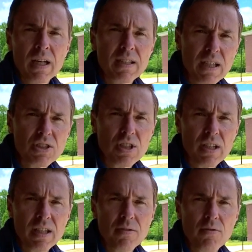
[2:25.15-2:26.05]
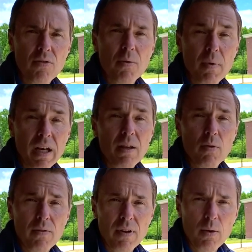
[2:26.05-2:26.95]
Additionally, the money
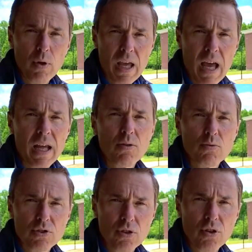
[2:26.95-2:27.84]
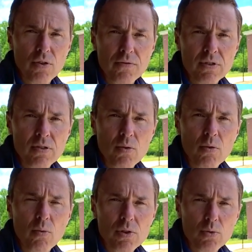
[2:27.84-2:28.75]
we had in reserves,
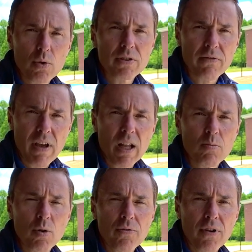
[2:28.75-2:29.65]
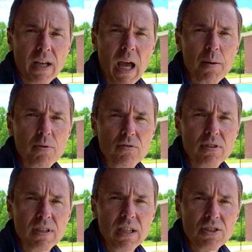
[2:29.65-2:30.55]
which was available for capital
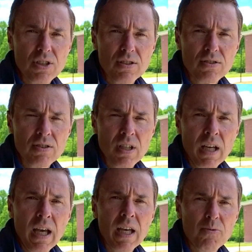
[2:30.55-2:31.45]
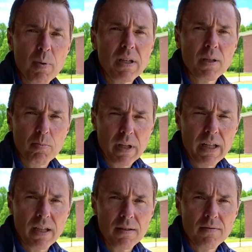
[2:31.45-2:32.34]
additions, has been
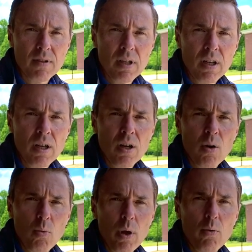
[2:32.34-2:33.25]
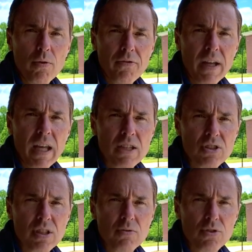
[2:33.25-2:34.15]
depleted. We will
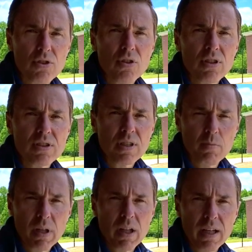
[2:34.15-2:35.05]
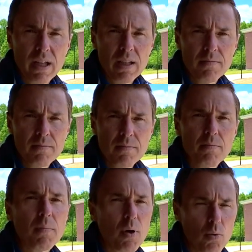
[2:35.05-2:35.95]
financially return to stability,
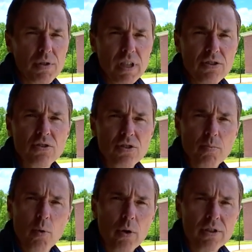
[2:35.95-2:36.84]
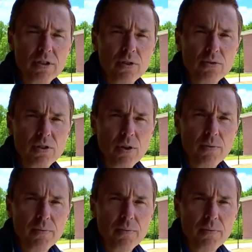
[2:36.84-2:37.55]
but we'll need your support to do so.